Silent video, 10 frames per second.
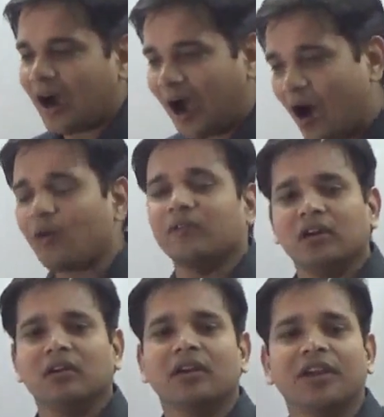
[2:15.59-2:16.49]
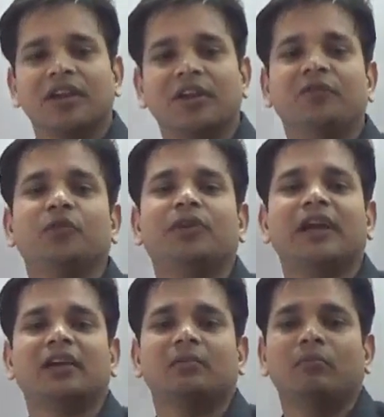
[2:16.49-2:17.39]
However, if you
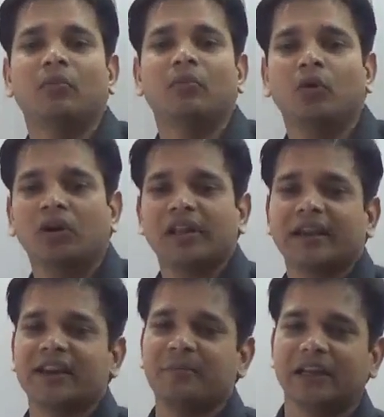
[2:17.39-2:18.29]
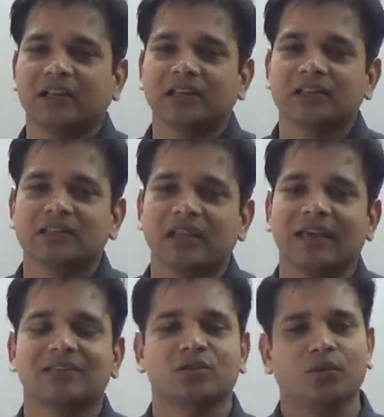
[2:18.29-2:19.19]
take more reactive metals
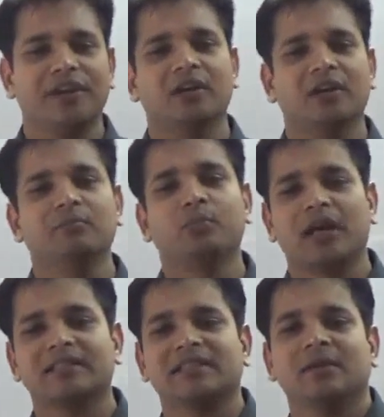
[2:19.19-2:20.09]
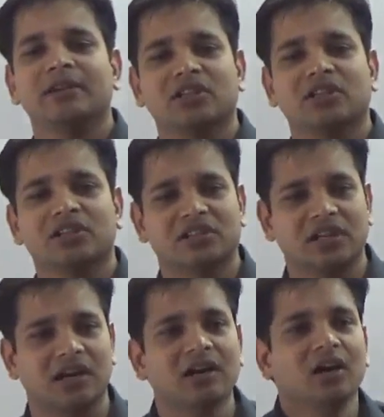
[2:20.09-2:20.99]
like sodium, potassium,
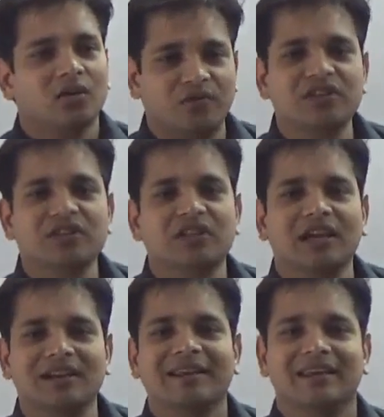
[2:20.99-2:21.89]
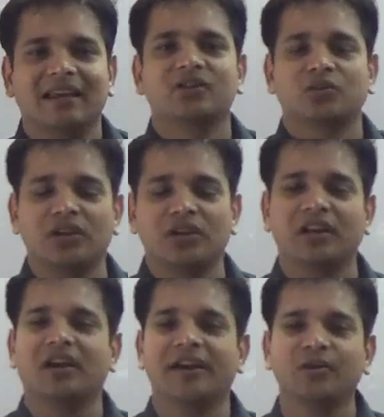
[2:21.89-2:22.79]
etc., which can actually
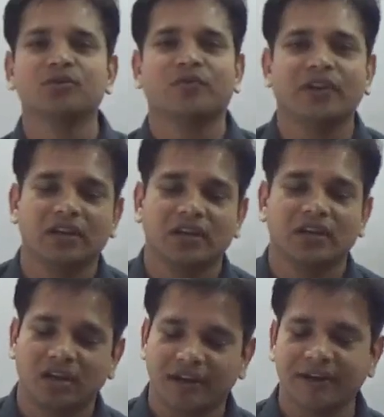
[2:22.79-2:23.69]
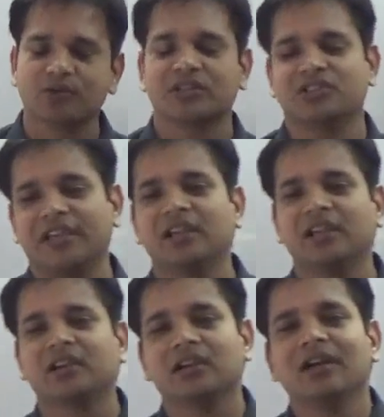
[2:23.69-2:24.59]
reduce
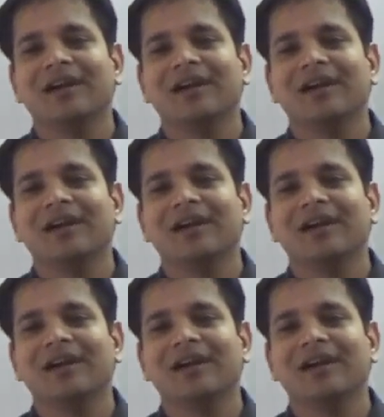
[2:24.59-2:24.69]
zinc,